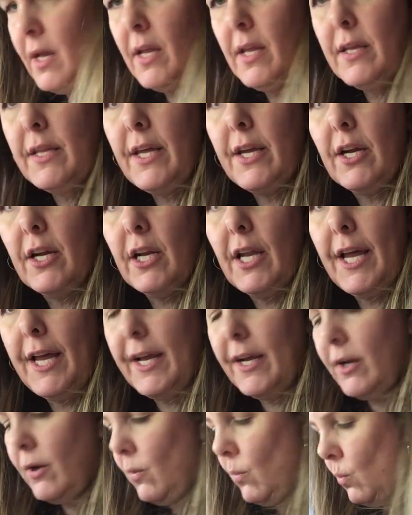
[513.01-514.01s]
that you're
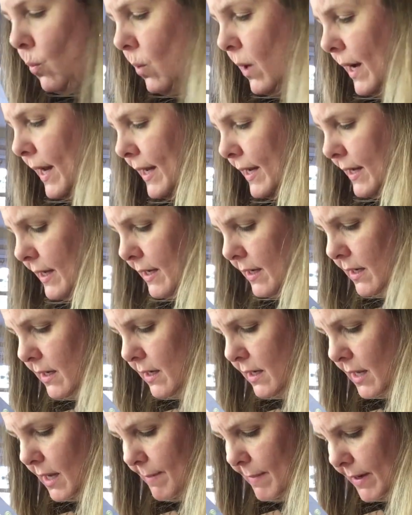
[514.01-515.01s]
like, what
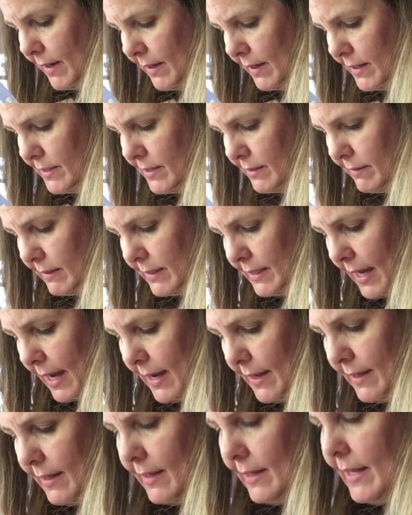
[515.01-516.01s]
am I gonna do with
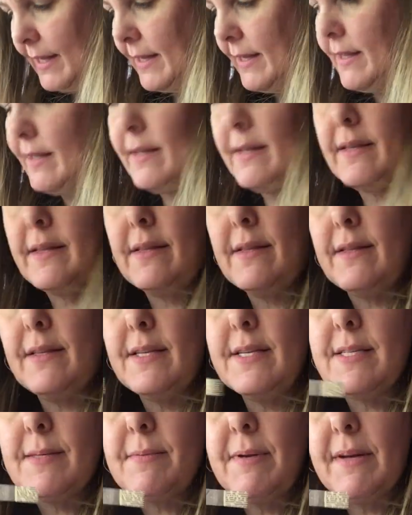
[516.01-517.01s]
that? Like,
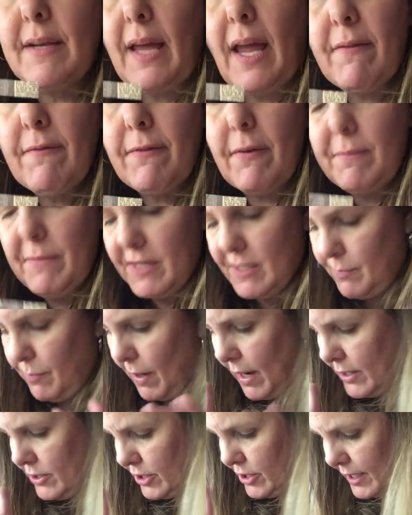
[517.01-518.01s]
this one came from this
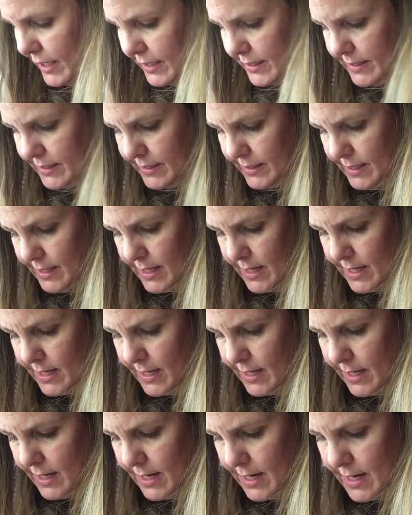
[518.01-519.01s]
project.
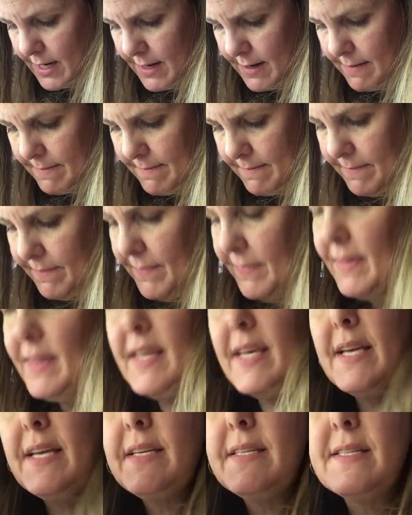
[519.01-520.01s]

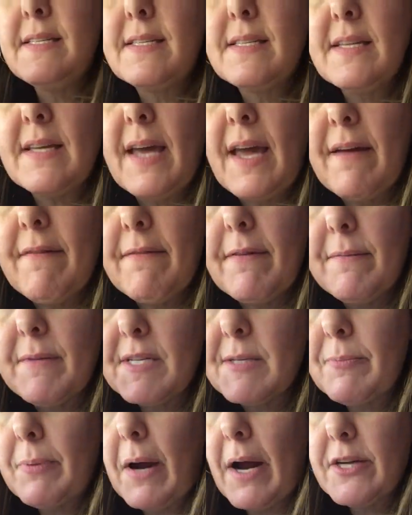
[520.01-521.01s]
These came from
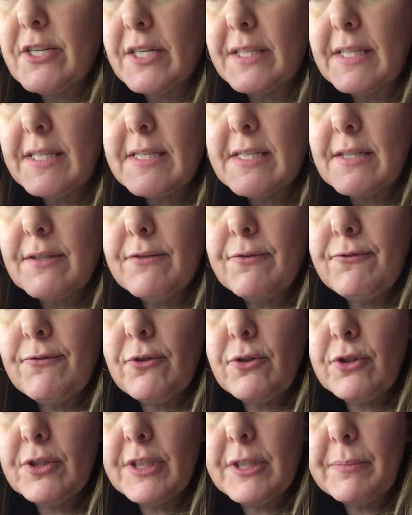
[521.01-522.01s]
this project, these little
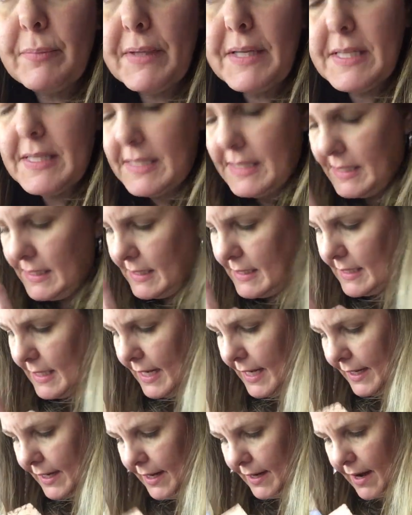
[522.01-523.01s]
folded pieces
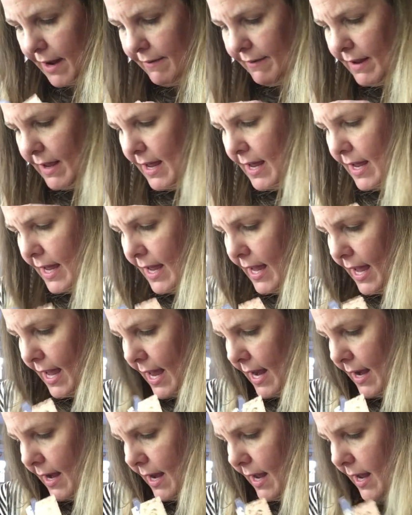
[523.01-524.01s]
that I cut off.
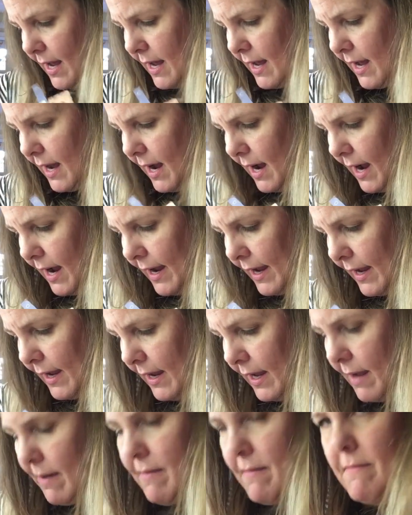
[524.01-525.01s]
And I
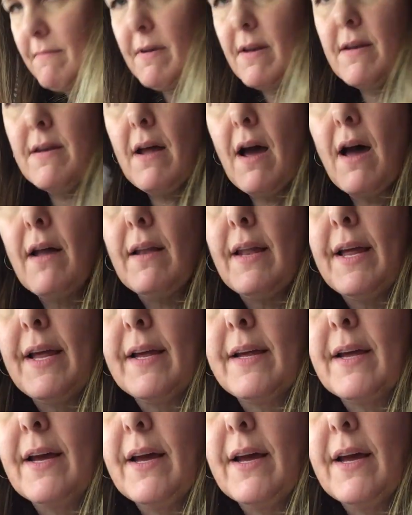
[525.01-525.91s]
am not like